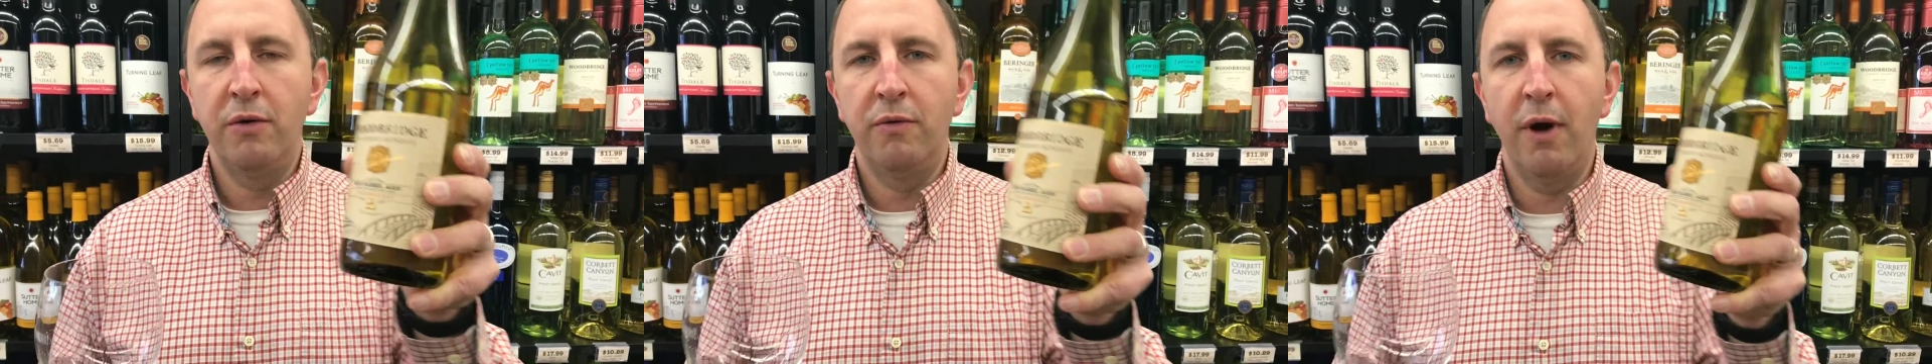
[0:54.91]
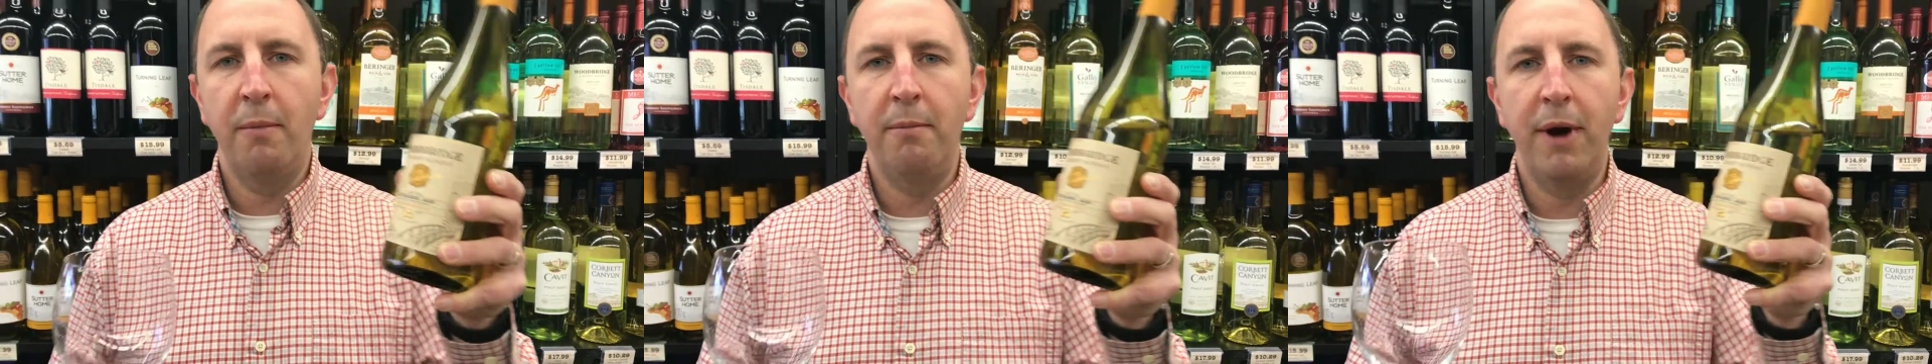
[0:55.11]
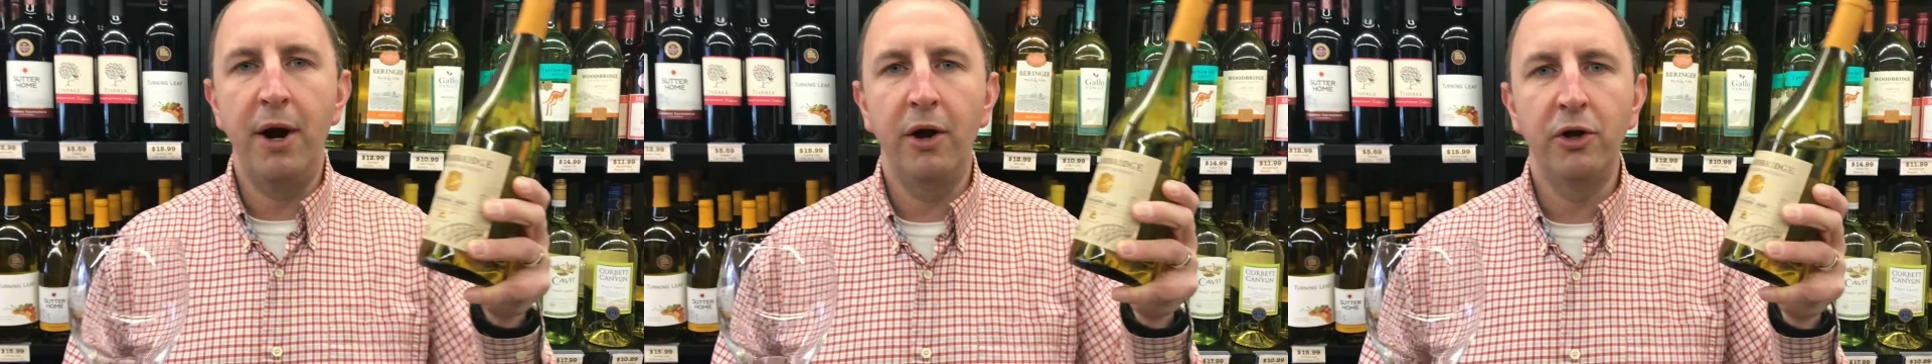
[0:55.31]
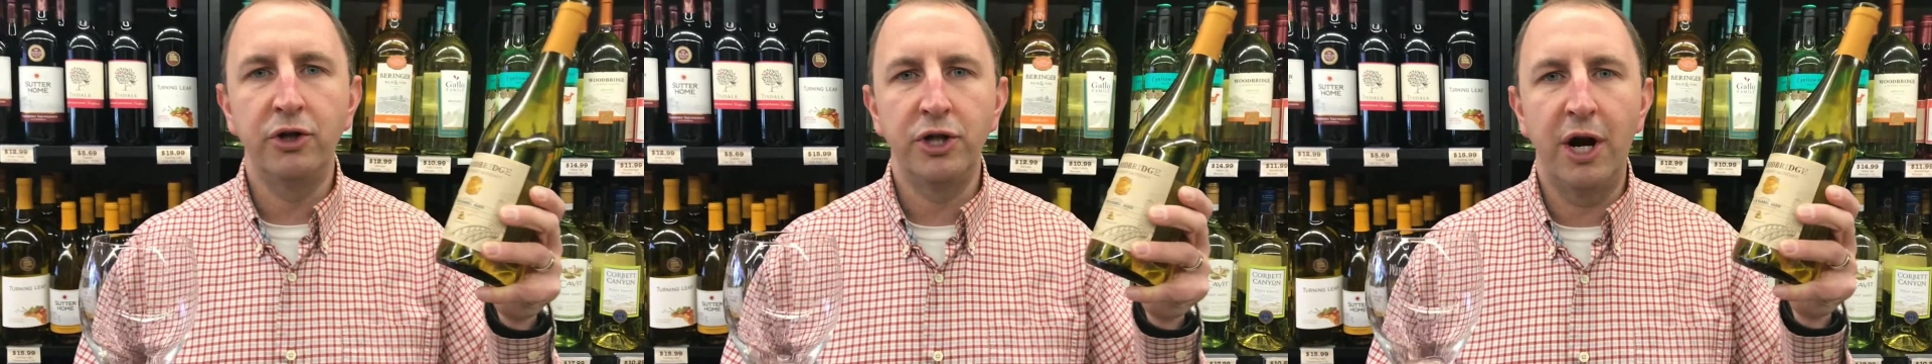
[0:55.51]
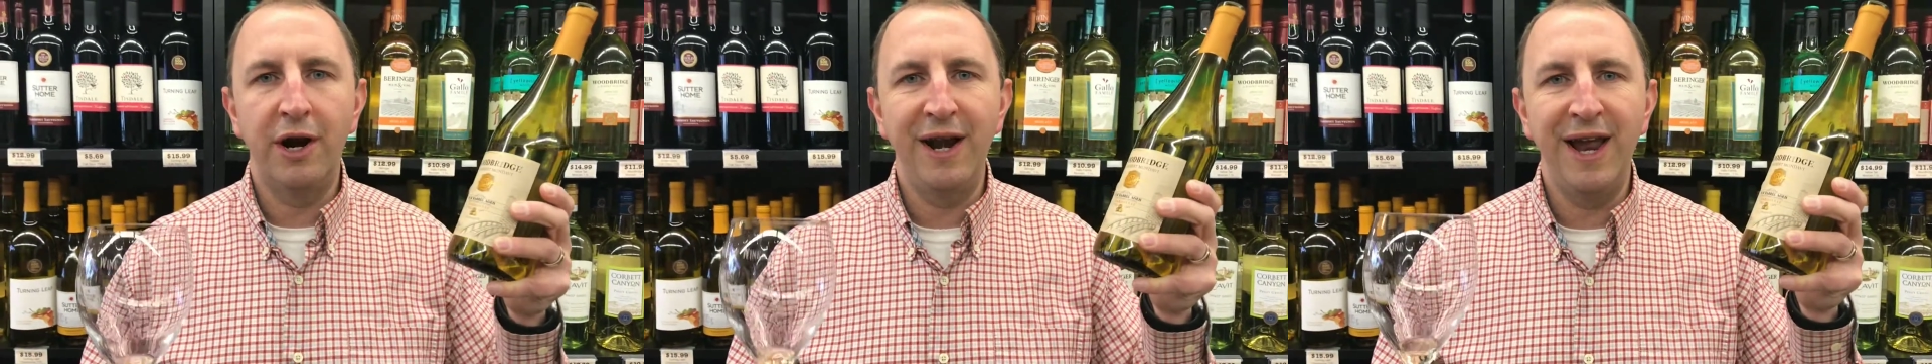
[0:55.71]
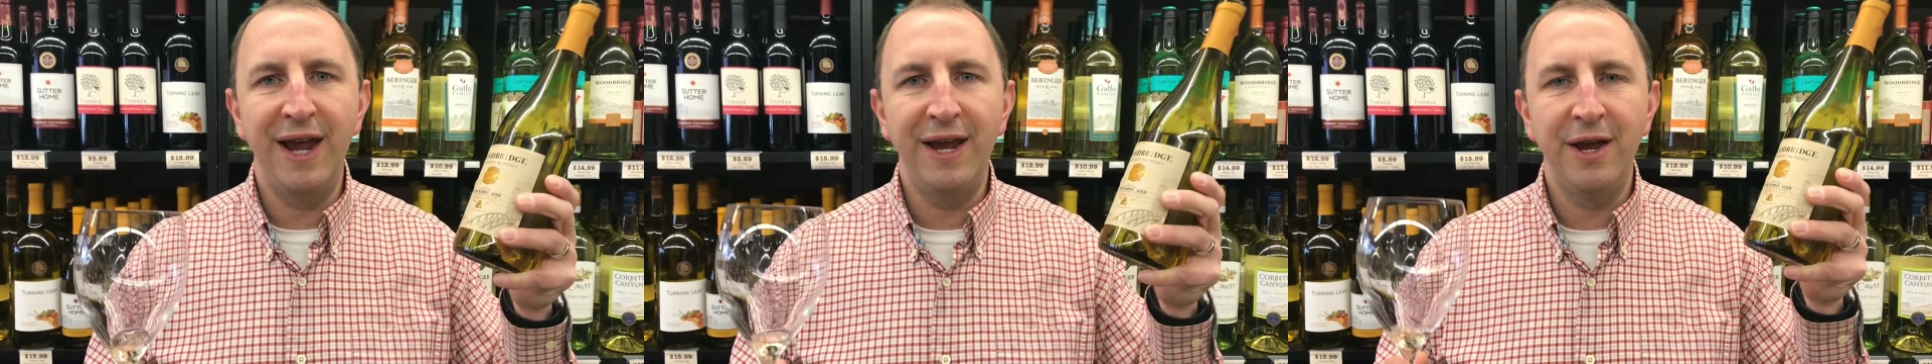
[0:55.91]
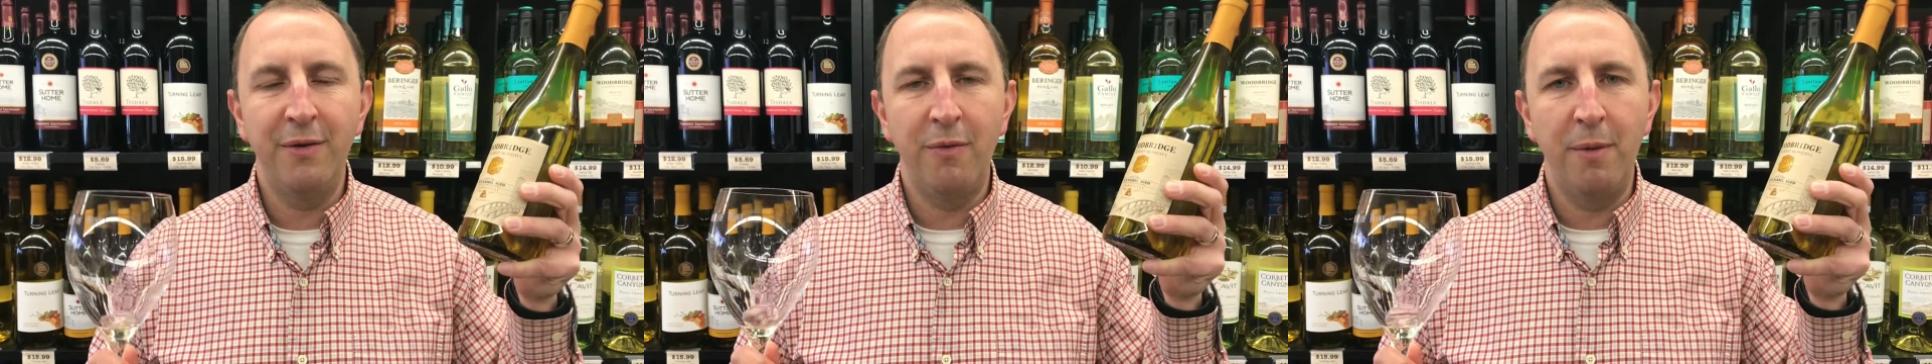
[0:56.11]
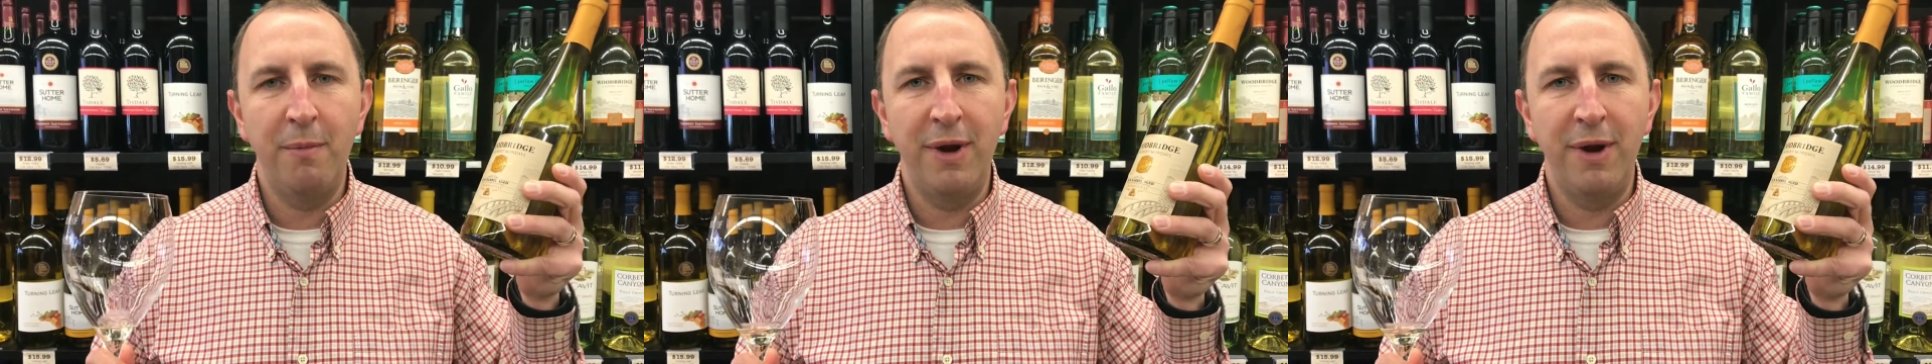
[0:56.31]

Rum Barrel Chardonnay, and One